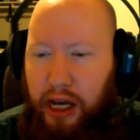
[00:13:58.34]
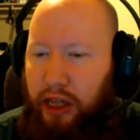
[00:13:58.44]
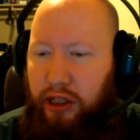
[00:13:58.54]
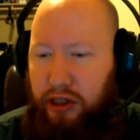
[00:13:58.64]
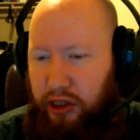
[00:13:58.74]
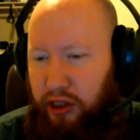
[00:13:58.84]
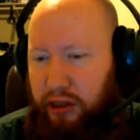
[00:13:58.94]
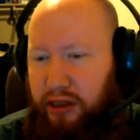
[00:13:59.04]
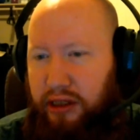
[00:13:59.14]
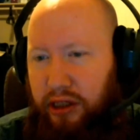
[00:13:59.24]
there's a
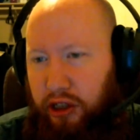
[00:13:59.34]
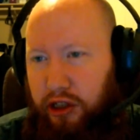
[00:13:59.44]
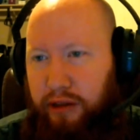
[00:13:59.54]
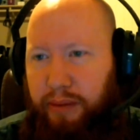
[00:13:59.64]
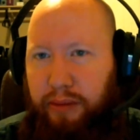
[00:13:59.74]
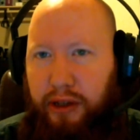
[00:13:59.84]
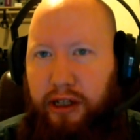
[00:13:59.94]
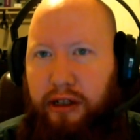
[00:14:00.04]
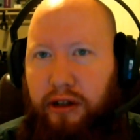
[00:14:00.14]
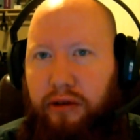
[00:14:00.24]
good surge of people
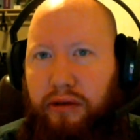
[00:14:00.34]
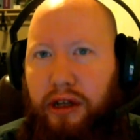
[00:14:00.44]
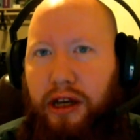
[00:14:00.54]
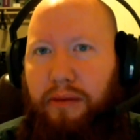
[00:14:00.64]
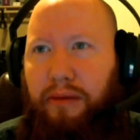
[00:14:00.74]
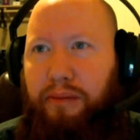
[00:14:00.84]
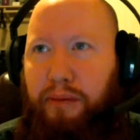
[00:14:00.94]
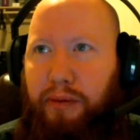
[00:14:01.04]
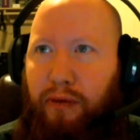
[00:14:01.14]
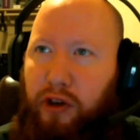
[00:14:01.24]
there.
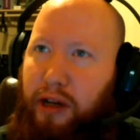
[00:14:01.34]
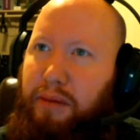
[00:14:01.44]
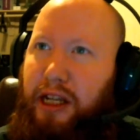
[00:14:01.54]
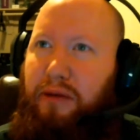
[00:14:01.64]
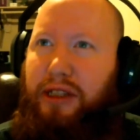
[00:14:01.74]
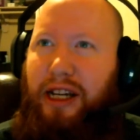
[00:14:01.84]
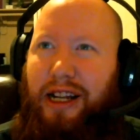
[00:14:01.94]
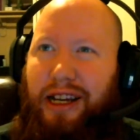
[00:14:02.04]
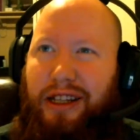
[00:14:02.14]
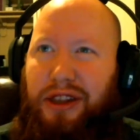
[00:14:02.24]
Before the update, it was kind of
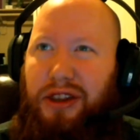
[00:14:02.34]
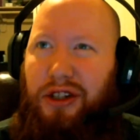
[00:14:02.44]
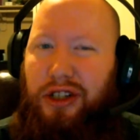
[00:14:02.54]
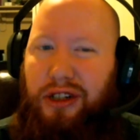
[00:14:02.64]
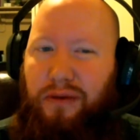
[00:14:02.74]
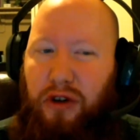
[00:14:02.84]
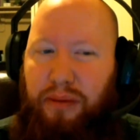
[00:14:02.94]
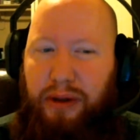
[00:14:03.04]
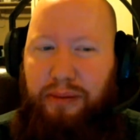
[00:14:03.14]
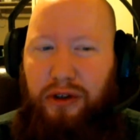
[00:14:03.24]
like 30 to 40
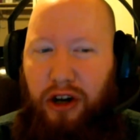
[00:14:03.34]
people